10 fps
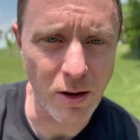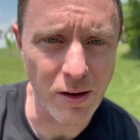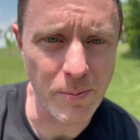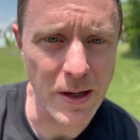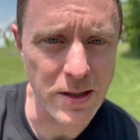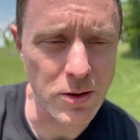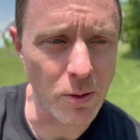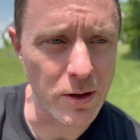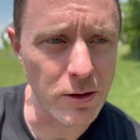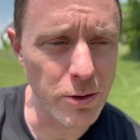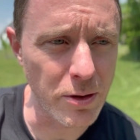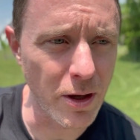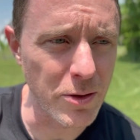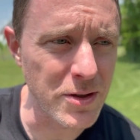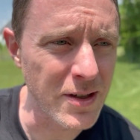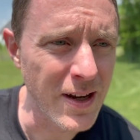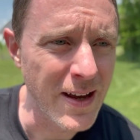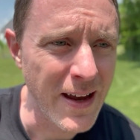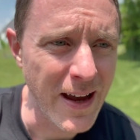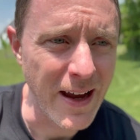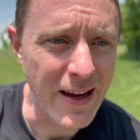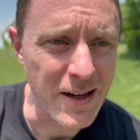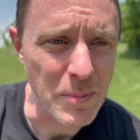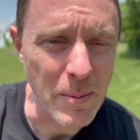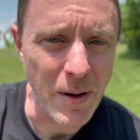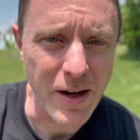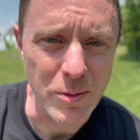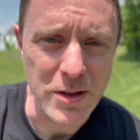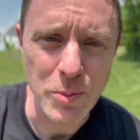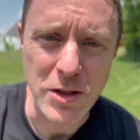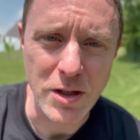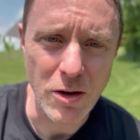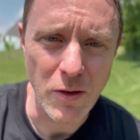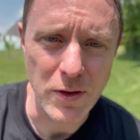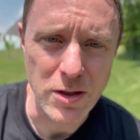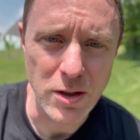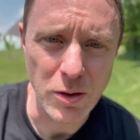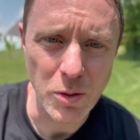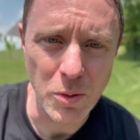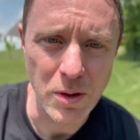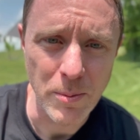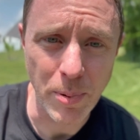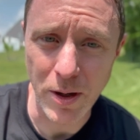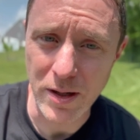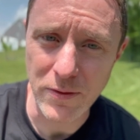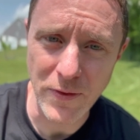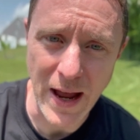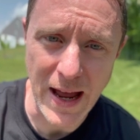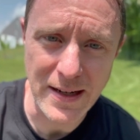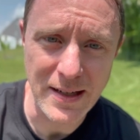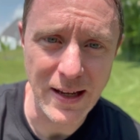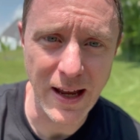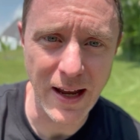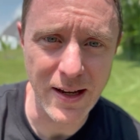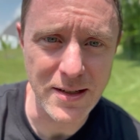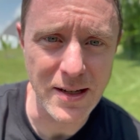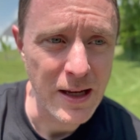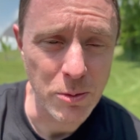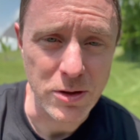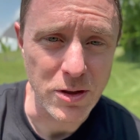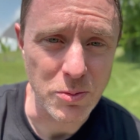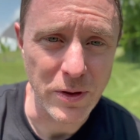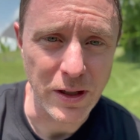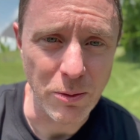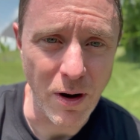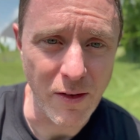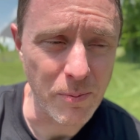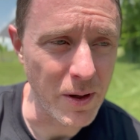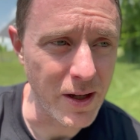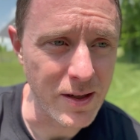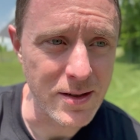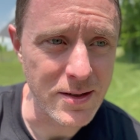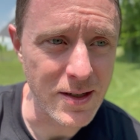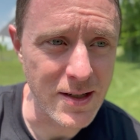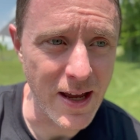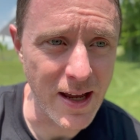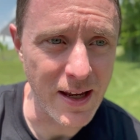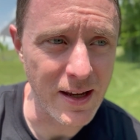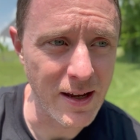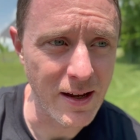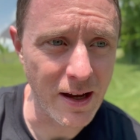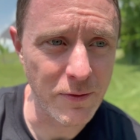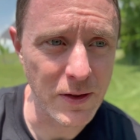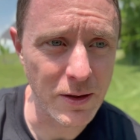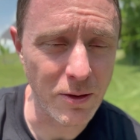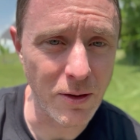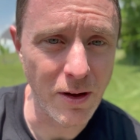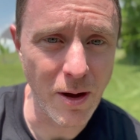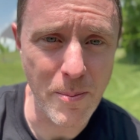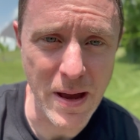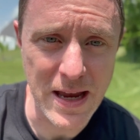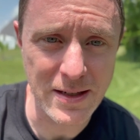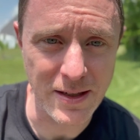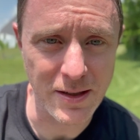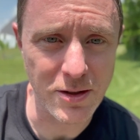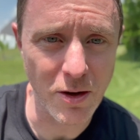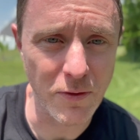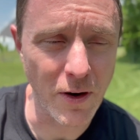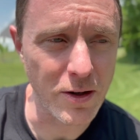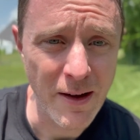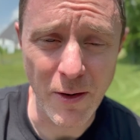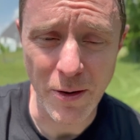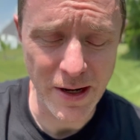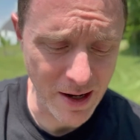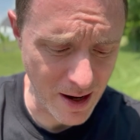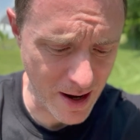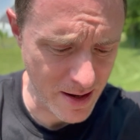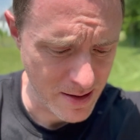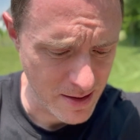all of my stored glucose, and my body was switching over to burning fat, and it was just really rough. But today I feel amazing so far. So I've already got